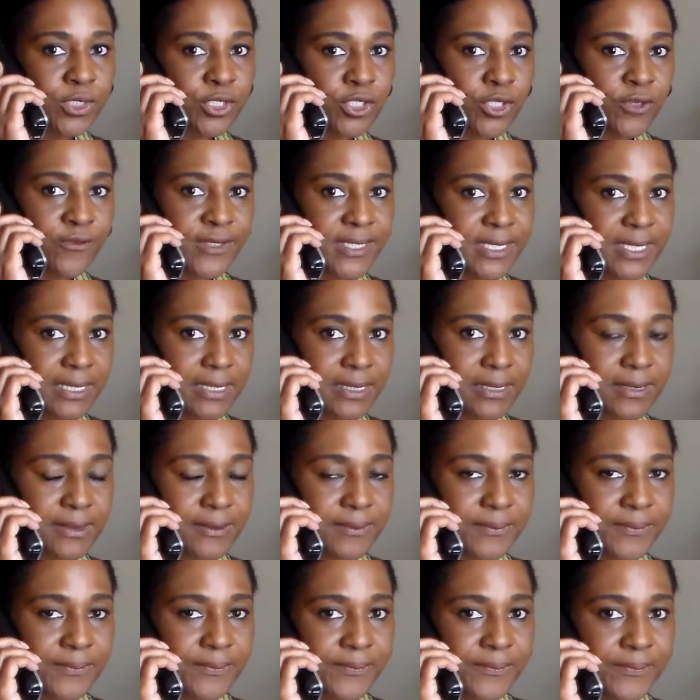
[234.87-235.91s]
services.
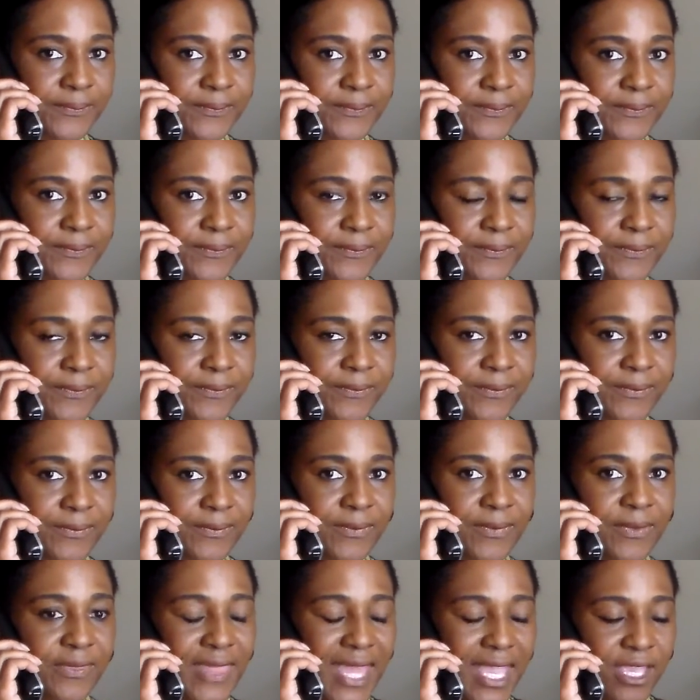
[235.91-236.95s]

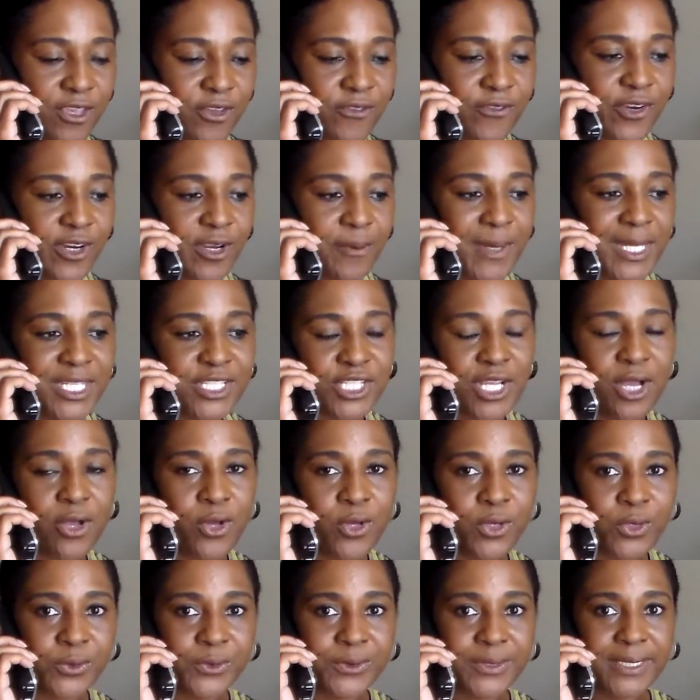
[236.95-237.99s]
Thank you very much, I'll
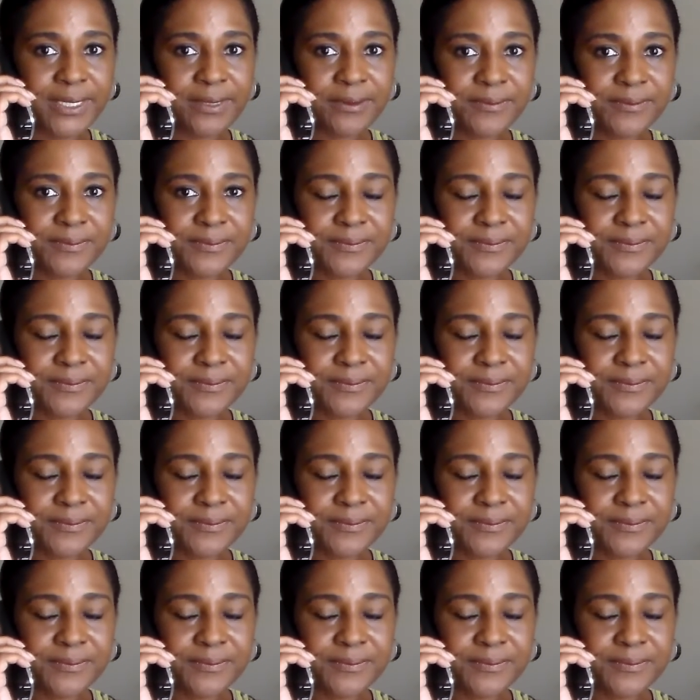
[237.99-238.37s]
hold."